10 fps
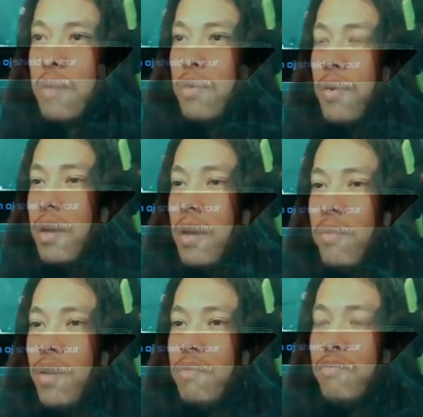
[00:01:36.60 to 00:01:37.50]
rig,
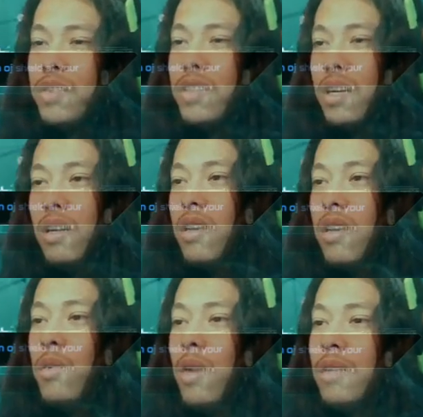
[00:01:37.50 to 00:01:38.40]
but generally you
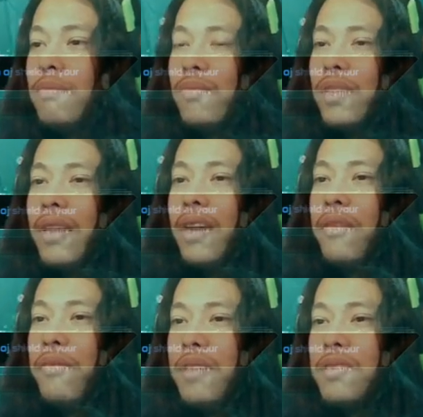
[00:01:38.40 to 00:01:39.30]
want a
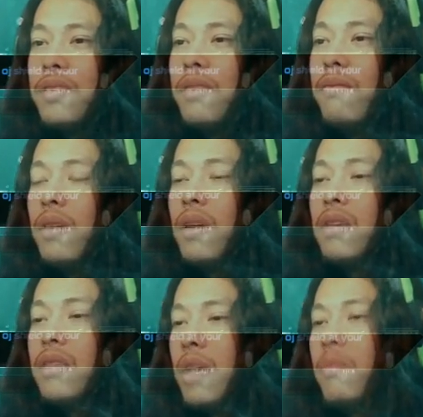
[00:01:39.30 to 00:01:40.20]
defensive
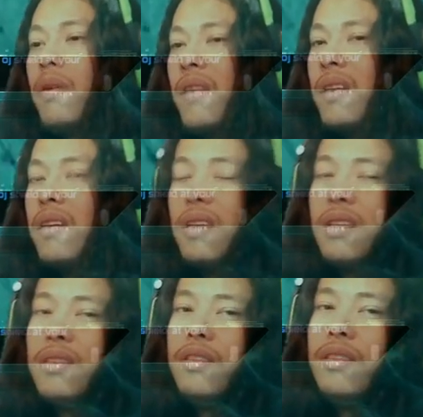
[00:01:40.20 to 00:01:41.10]
cyber rig
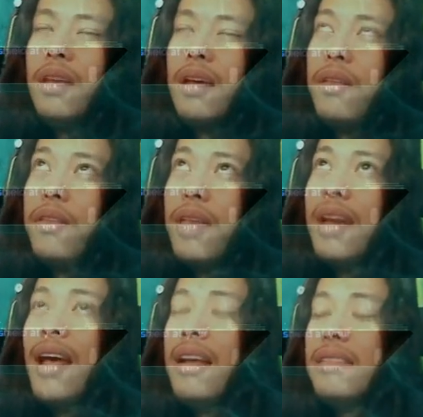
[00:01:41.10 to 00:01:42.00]
that
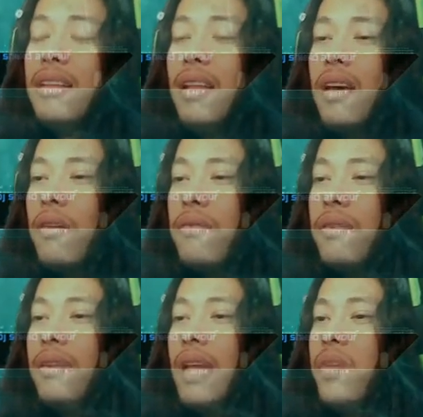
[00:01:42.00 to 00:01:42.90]
has a lot of
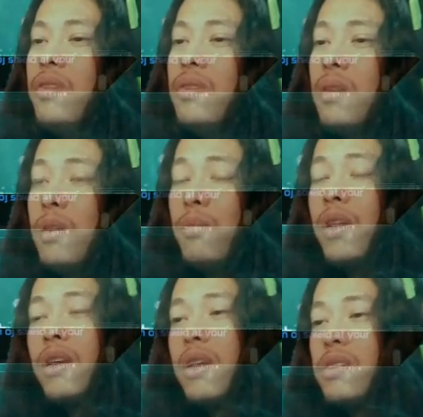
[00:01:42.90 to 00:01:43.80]
damage
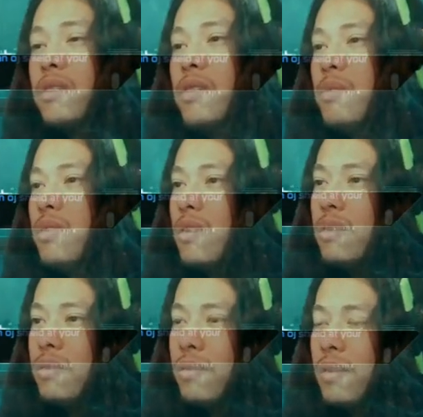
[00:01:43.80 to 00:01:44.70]
mitigation chips on it.
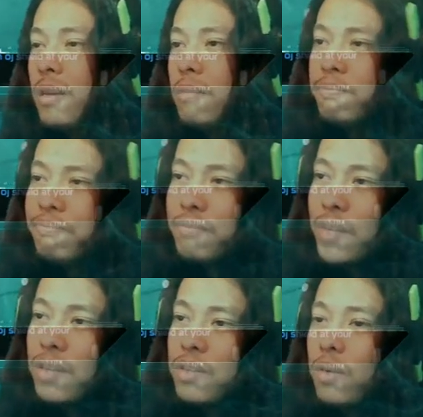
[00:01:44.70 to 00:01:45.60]
Okay,
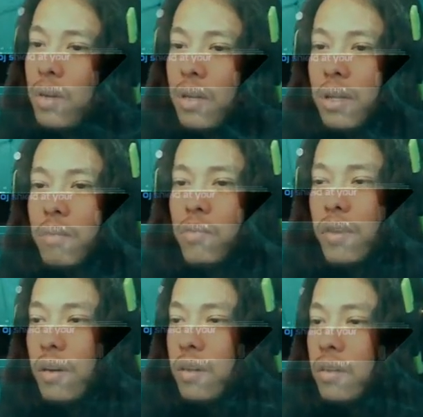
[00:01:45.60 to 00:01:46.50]
so moving
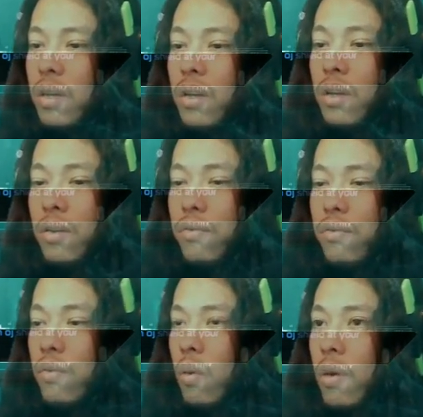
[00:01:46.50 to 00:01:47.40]
on
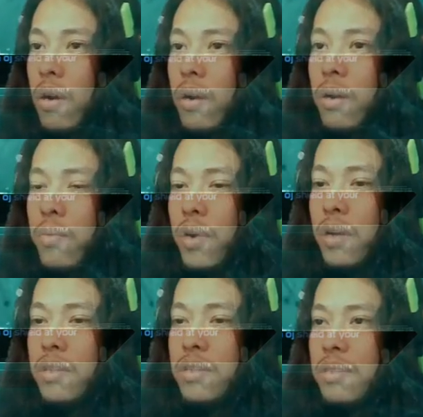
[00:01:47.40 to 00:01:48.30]
for the
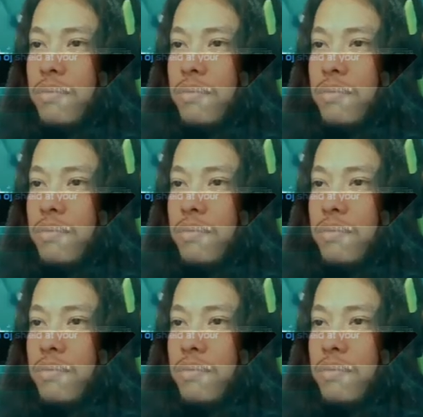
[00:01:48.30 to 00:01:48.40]
perks,